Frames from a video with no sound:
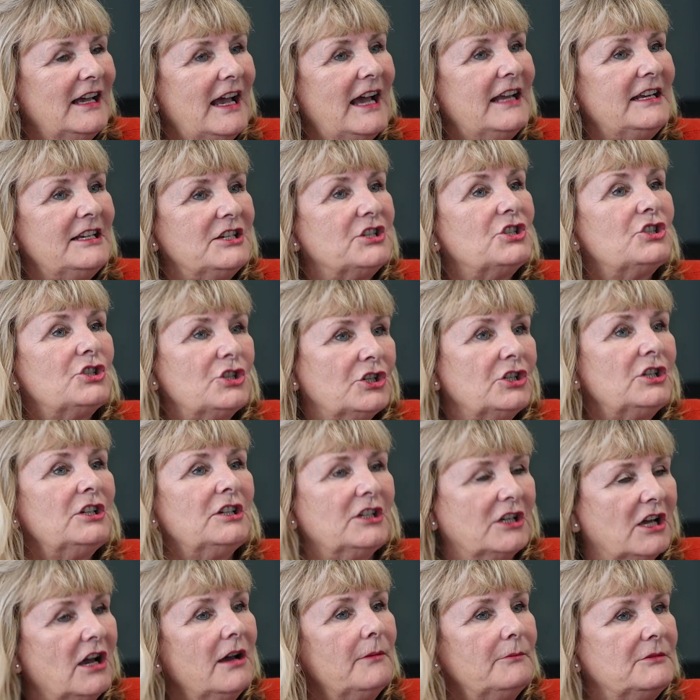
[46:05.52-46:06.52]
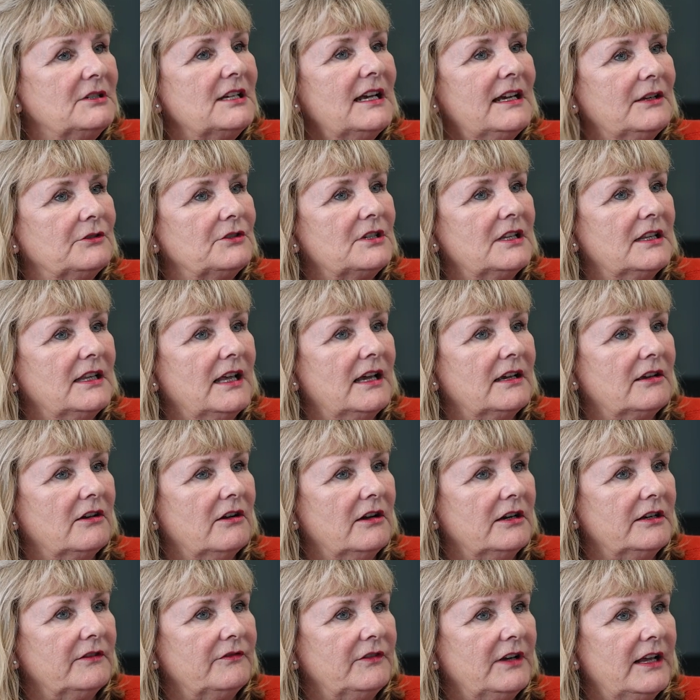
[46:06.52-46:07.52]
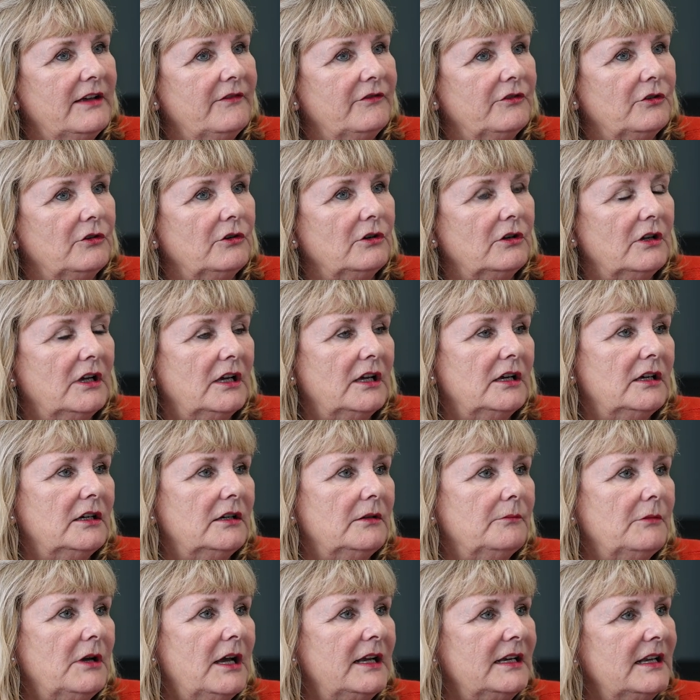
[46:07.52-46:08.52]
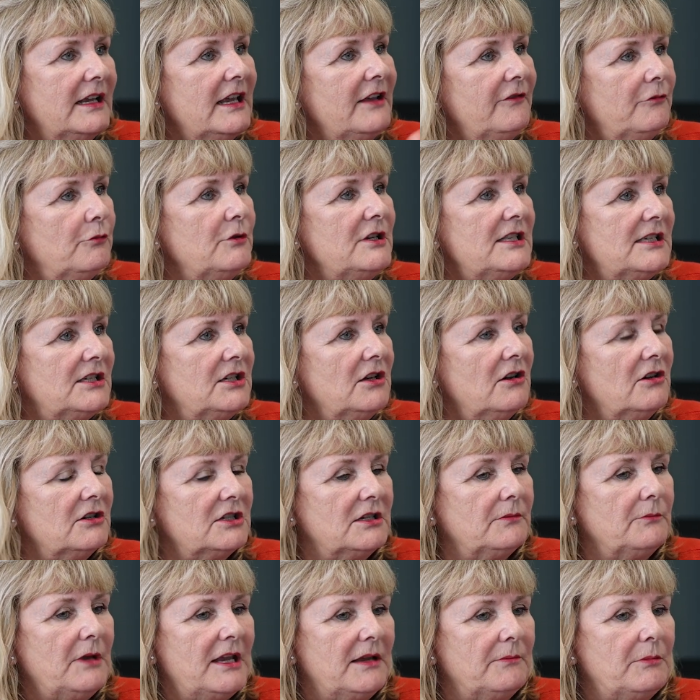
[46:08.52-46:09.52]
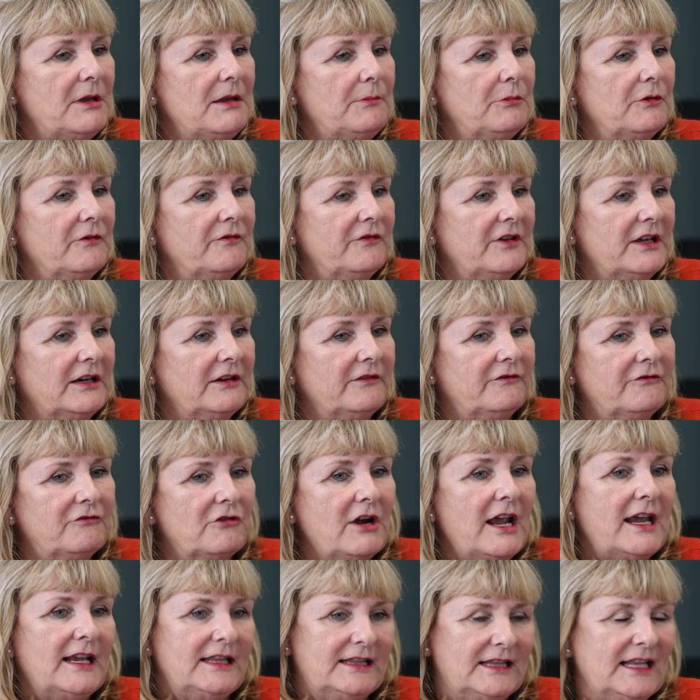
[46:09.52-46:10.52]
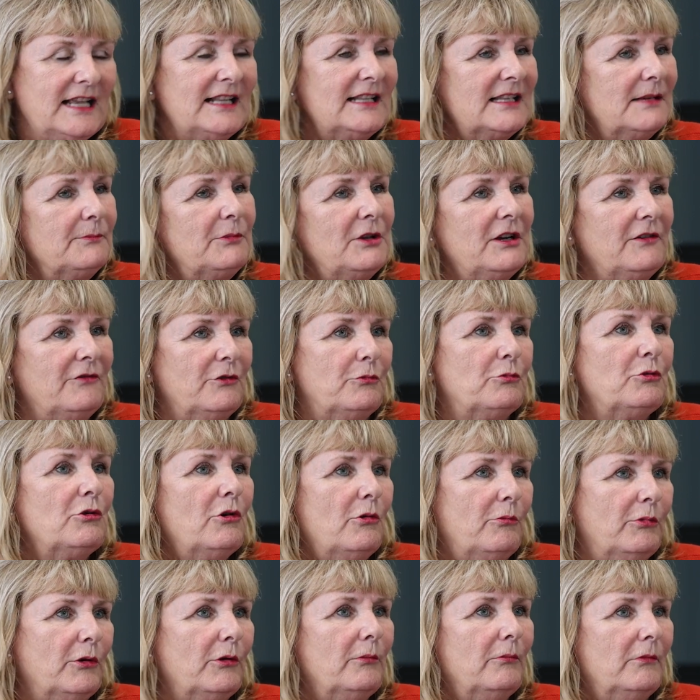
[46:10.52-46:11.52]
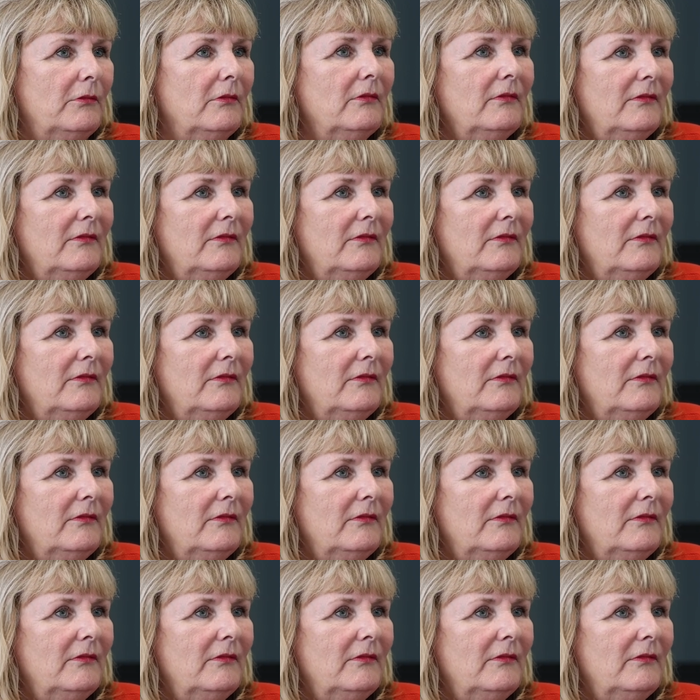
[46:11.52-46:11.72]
And it shouldn't come down to that kind of level. And if we start to make people feel afraid, that's a bit of a problem.